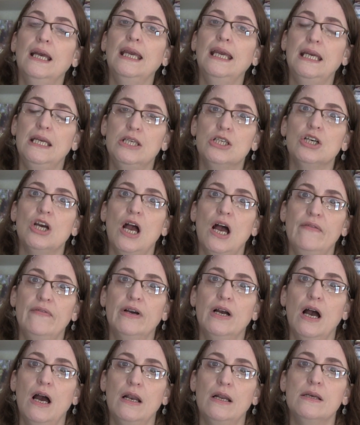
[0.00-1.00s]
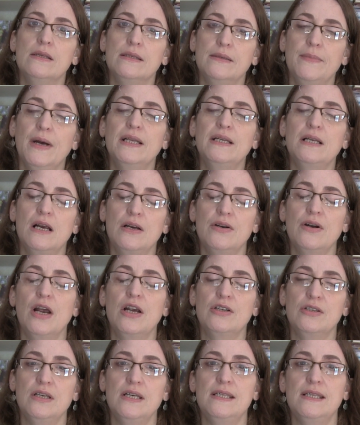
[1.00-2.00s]
Eat your avocados. My doctor
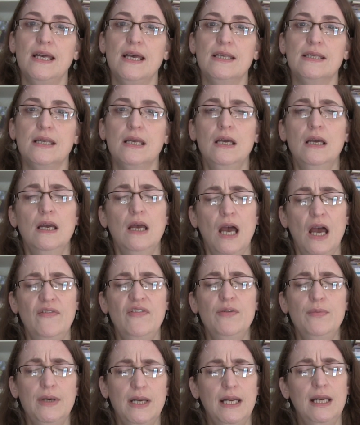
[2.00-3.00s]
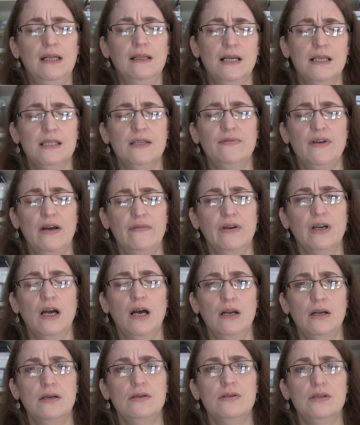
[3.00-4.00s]
actually says, have you been eating lots of
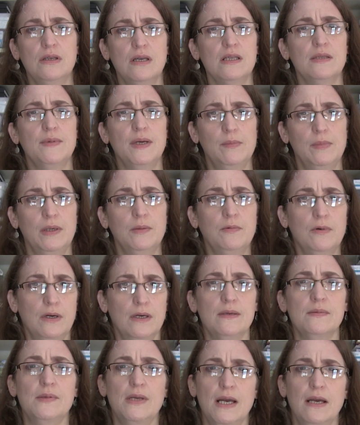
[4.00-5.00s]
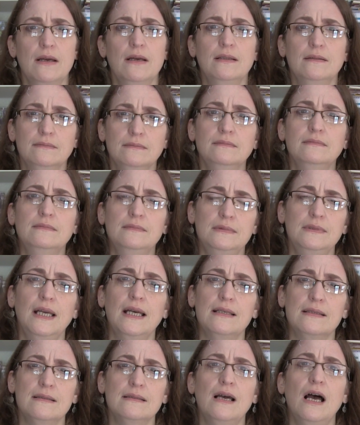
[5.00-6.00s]
avocados? Because my blood work is that good.
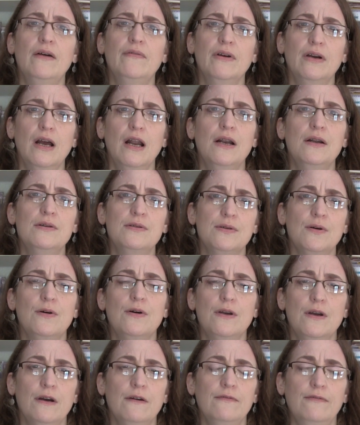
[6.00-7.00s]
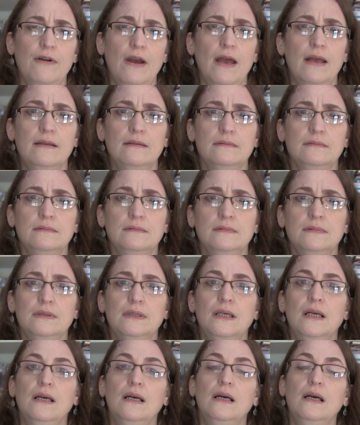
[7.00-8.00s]
Yes, avocados are your friend.
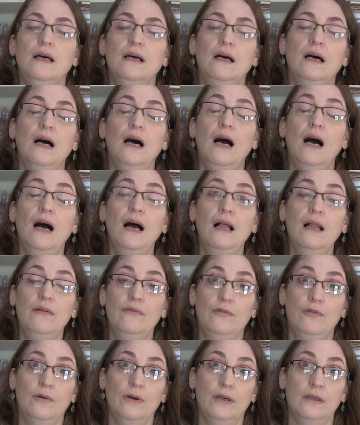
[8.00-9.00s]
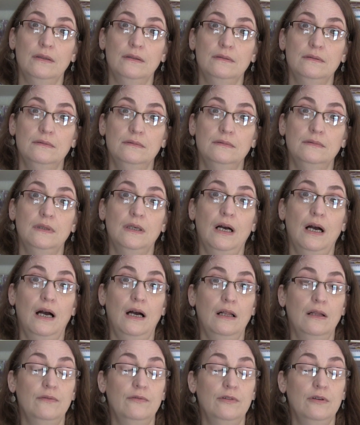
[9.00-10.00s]
Olive oil.
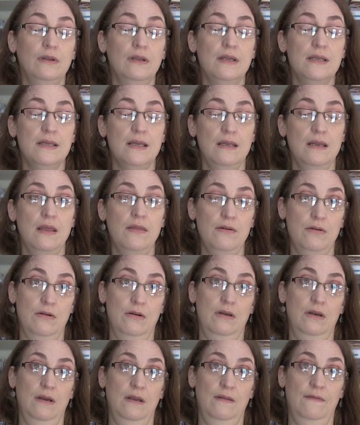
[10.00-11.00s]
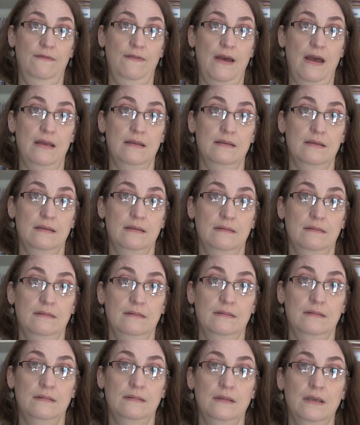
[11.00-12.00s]
Olive oil is another good fat.
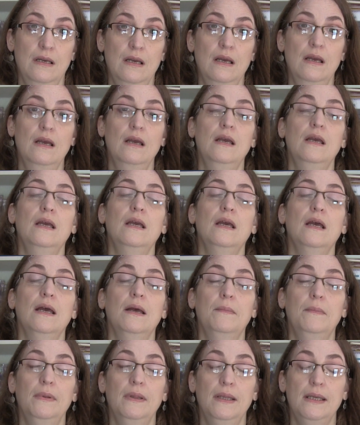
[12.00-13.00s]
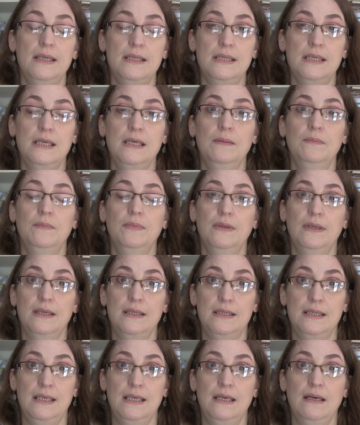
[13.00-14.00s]
Plenty,
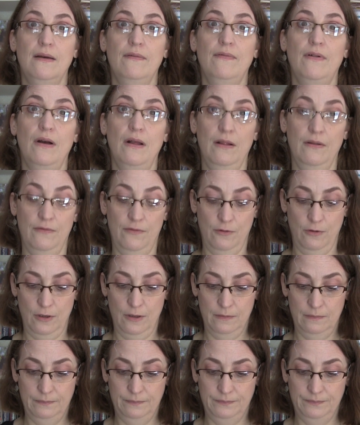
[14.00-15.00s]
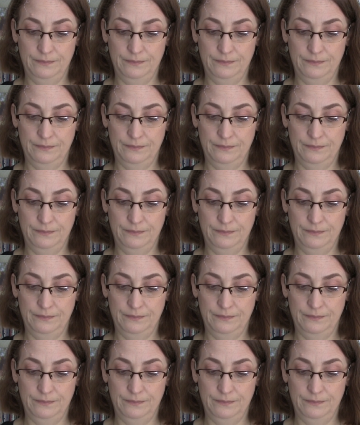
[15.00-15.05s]
plenty of olive oil.